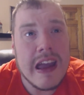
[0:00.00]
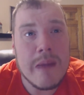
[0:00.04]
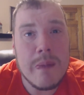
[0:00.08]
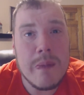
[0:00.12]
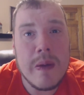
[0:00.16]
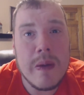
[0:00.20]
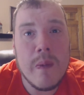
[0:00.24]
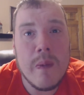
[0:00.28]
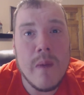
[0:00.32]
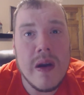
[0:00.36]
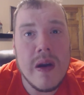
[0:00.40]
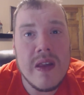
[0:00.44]

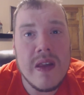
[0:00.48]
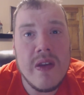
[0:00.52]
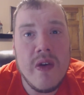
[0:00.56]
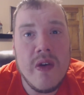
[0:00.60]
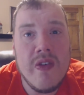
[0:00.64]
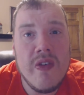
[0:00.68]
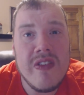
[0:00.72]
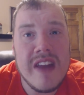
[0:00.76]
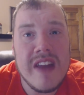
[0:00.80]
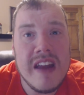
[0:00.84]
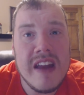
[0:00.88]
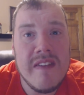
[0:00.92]
can be one of
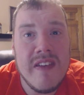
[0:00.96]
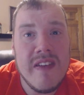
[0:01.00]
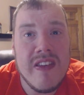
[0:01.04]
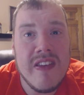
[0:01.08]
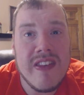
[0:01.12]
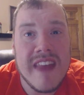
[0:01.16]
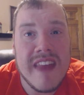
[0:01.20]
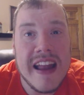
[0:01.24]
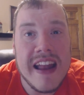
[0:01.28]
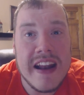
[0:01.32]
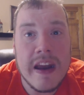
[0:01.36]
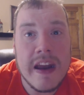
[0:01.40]
those
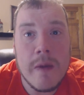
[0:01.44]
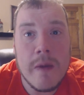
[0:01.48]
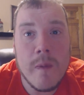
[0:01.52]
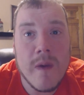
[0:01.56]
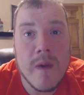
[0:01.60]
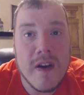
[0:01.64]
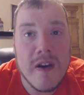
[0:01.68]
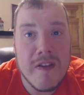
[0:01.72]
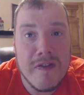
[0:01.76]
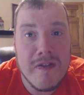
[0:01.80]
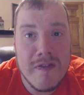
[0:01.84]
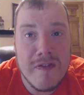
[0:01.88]
divas that can
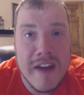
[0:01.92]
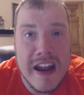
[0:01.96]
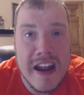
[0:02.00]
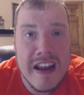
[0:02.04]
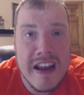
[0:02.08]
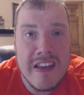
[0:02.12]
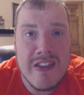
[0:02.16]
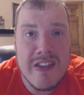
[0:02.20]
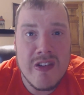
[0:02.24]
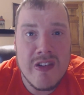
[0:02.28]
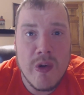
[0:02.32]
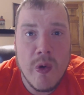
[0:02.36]
work
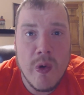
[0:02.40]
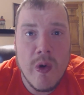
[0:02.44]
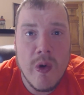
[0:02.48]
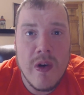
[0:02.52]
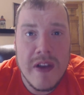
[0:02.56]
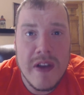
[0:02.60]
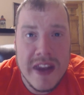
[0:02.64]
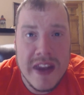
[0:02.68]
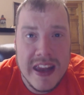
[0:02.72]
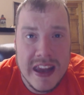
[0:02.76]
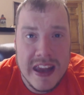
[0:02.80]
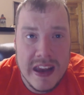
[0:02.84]
face
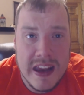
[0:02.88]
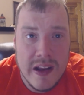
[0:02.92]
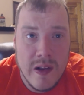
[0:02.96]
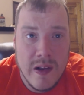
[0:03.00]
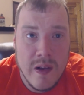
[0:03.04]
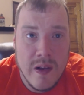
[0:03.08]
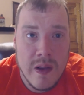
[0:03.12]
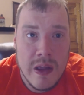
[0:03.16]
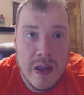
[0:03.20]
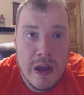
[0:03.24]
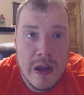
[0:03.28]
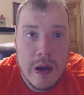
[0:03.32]
or
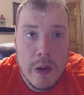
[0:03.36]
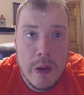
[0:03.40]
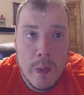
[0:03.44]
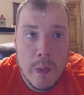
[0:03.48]
heel,